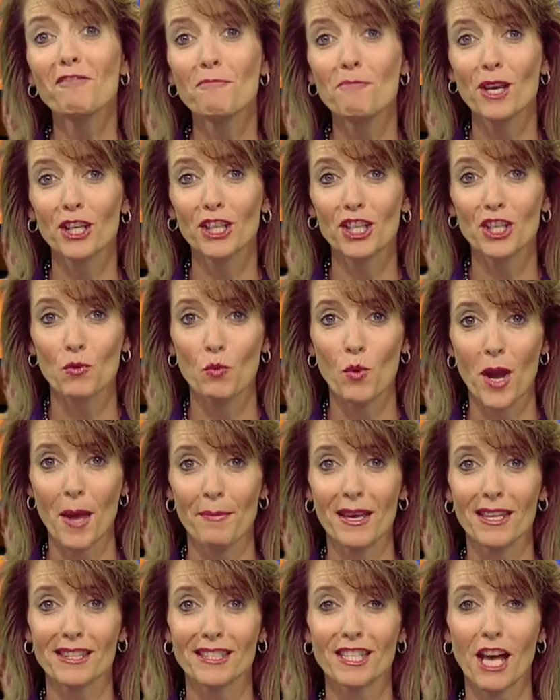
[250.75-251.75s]
million
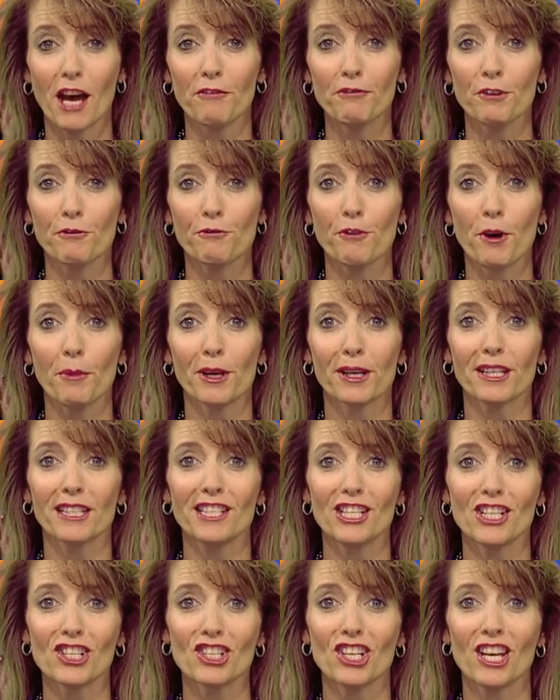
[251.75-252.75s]
women suffer from a
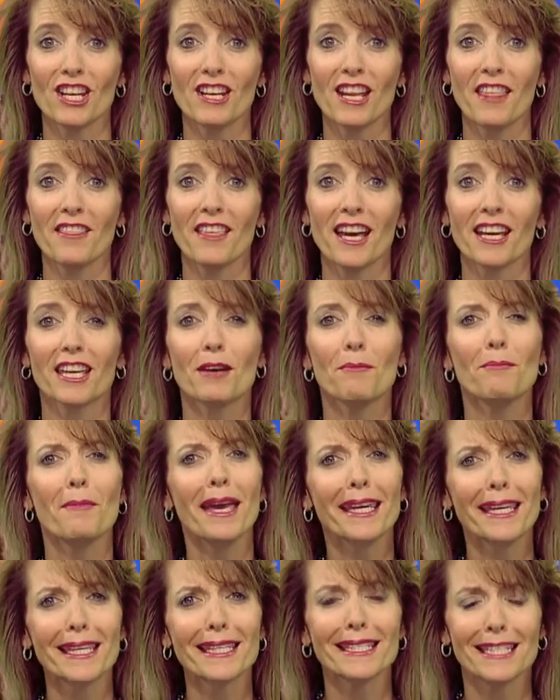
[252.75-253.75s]
condition that can
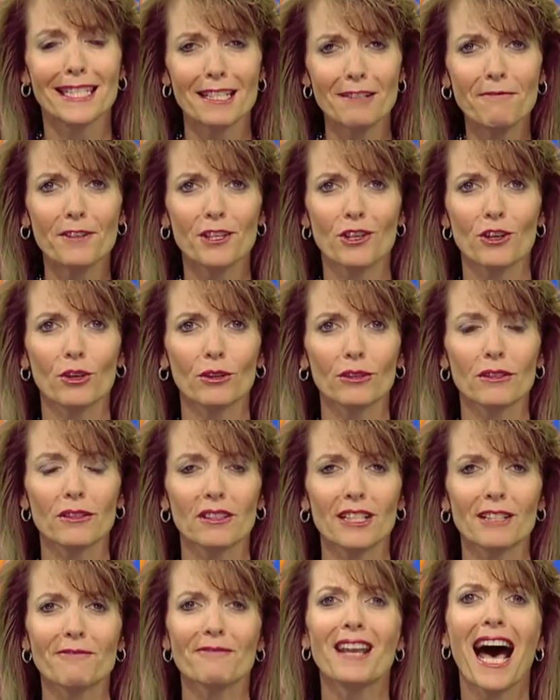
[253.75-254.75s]
make it difficult,
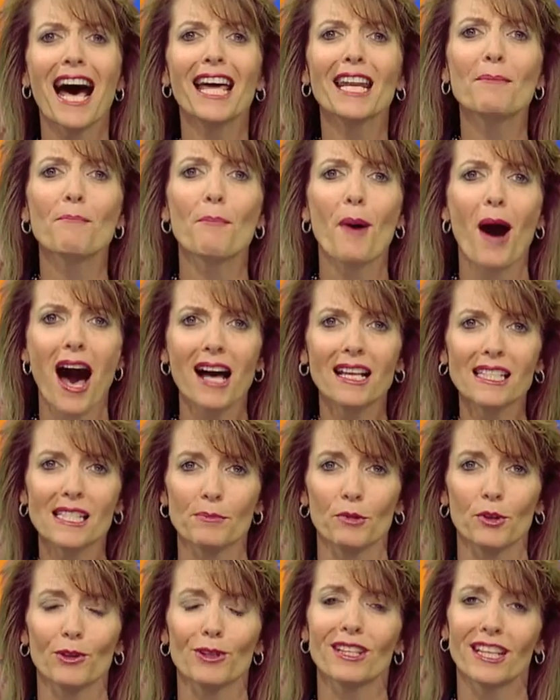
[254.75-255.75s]
if not
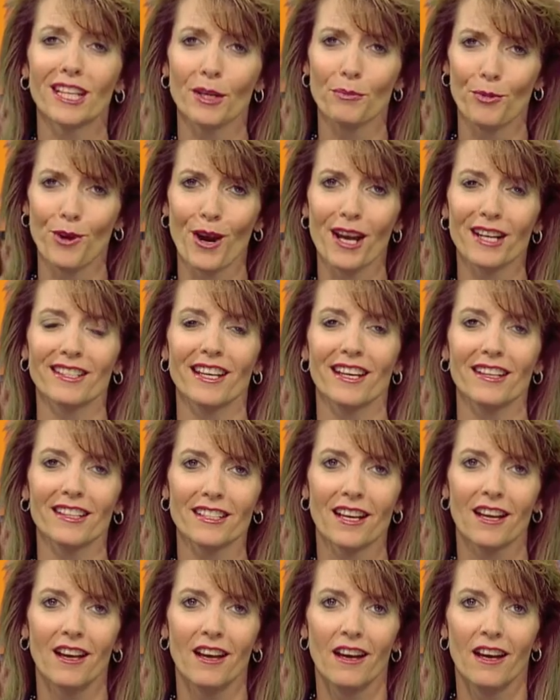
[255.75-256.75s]
impossible, to get pregnant.
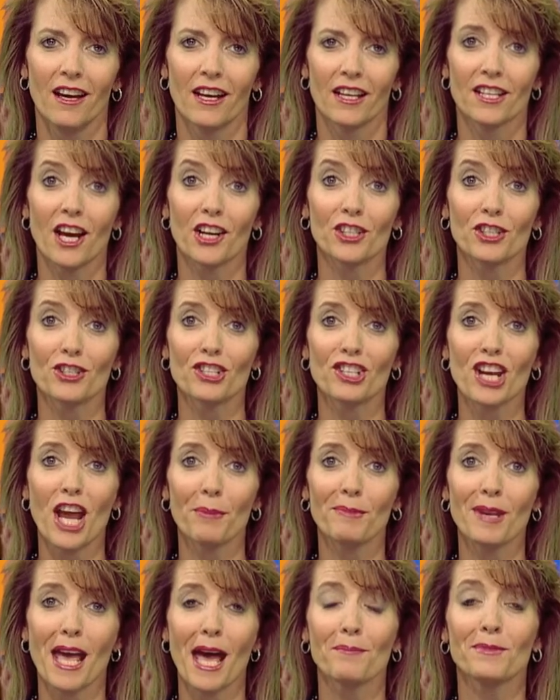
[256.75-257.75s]
Dr.
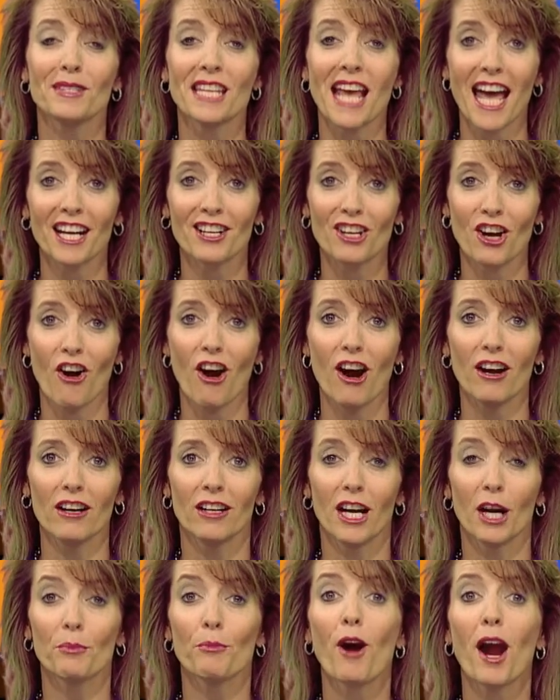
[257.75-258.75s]
Shabnam Dadgar,
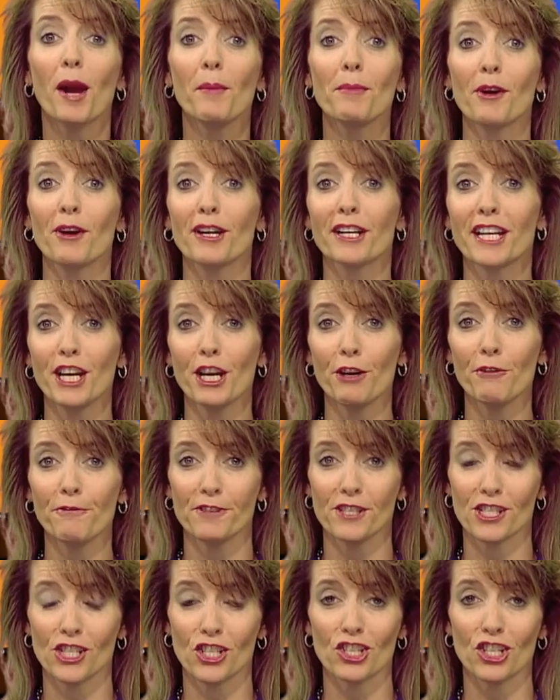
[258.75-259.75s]
a primary care
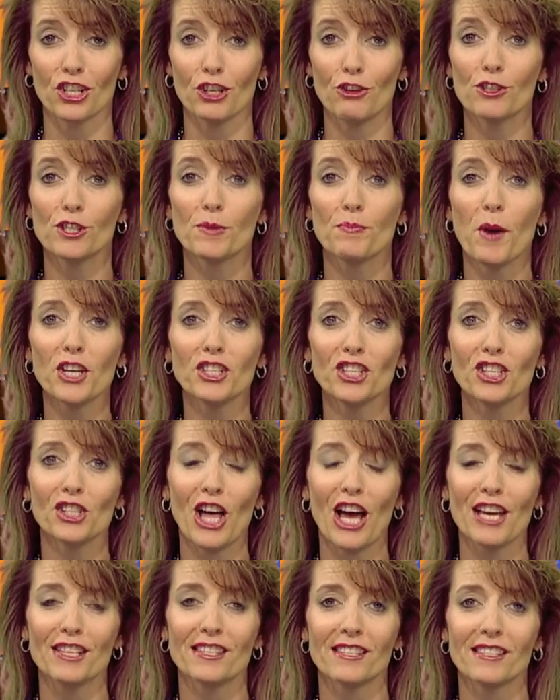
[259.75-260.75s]
physician who
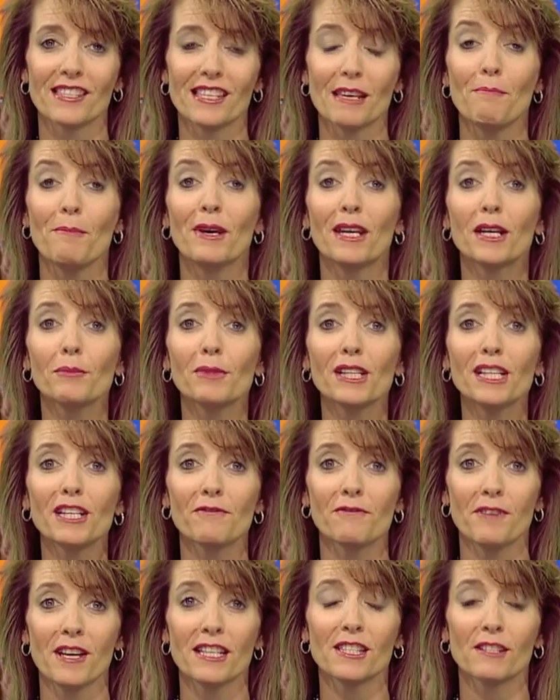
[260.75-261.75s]
specializes in minimally
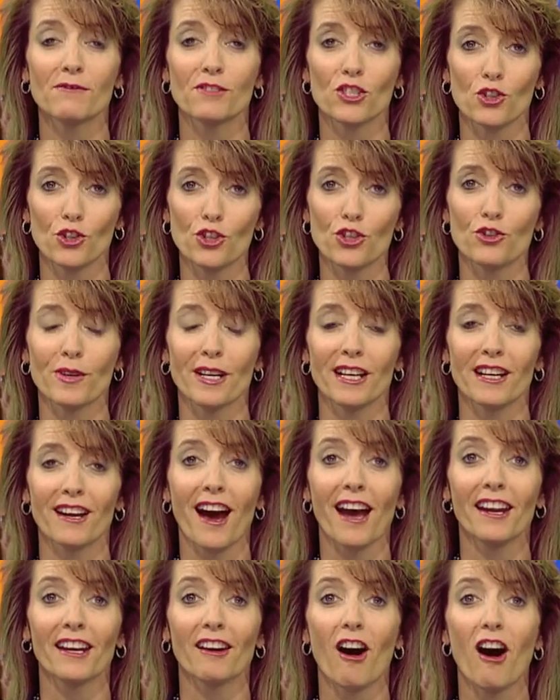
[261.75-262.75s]
invasive surgery and
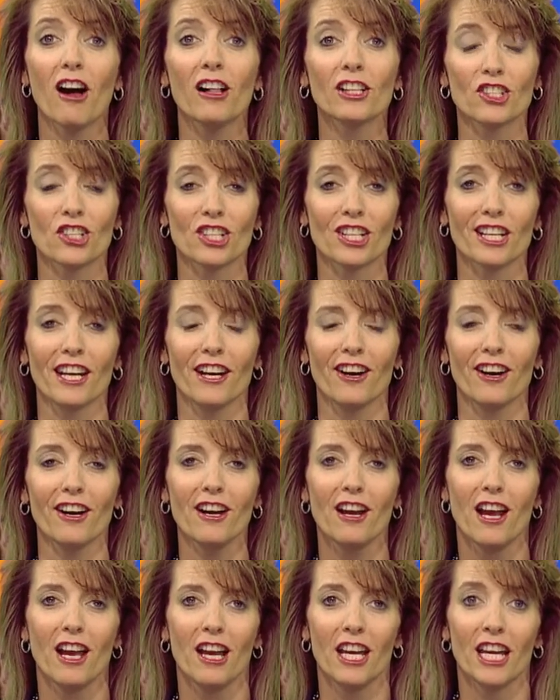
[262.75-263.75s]
gynecology care
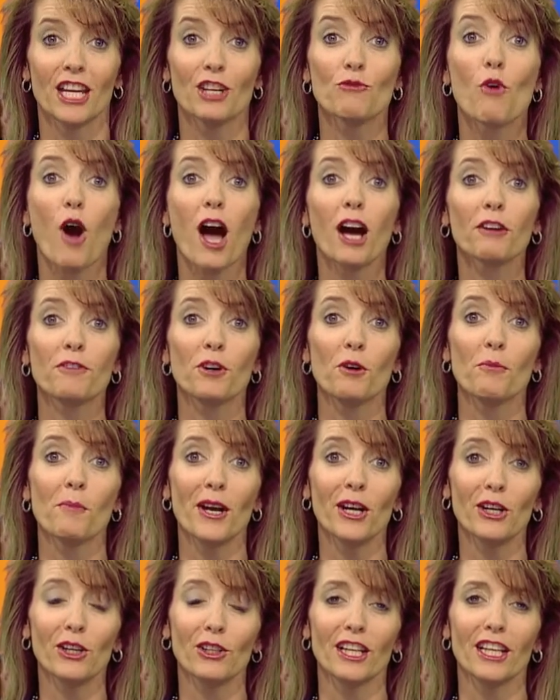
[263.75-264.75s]
in Rockville,
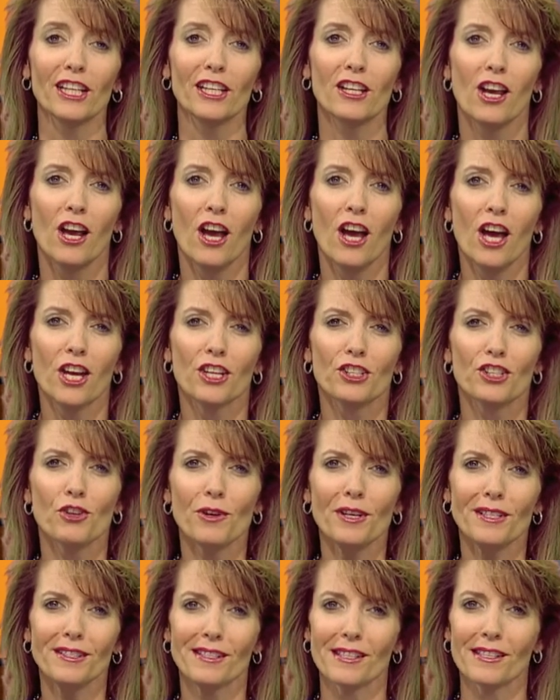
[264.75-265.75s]
Maryland,
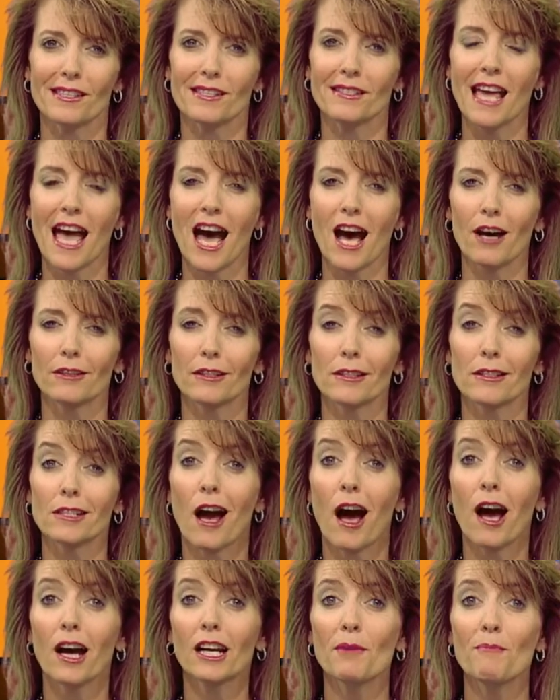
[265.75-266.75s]
joins us now to
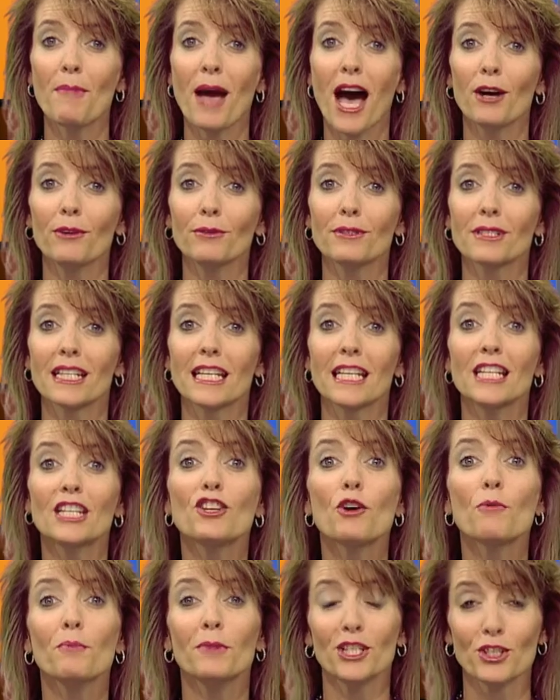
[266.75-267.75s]
talk about
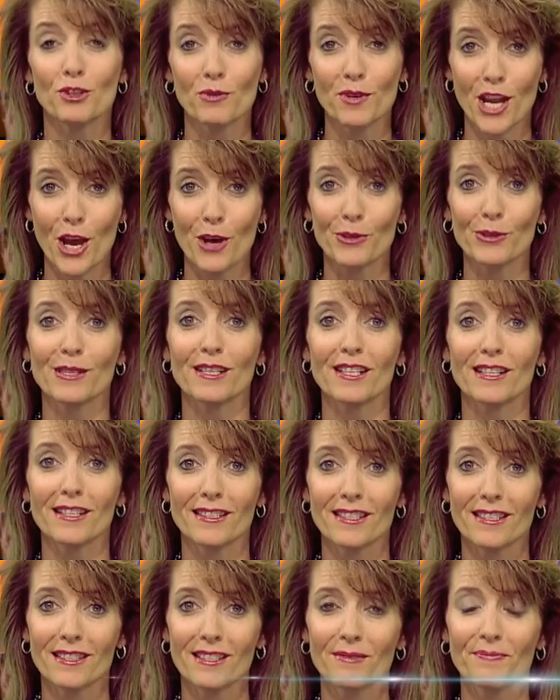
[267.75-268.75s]

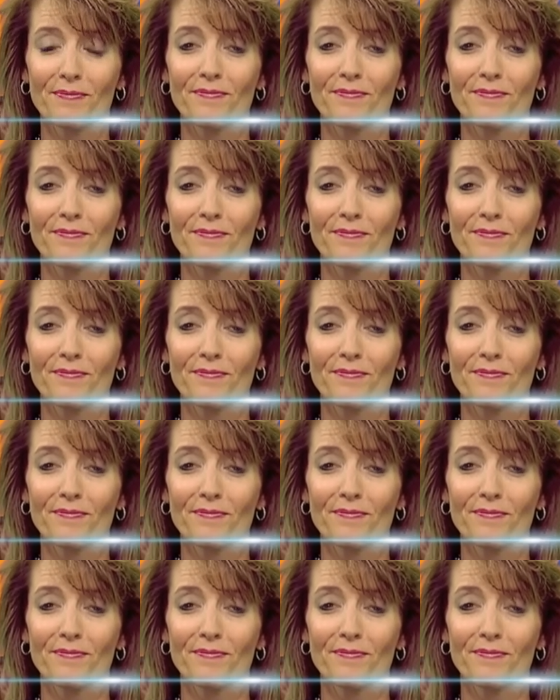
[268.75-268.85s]
endometriosis.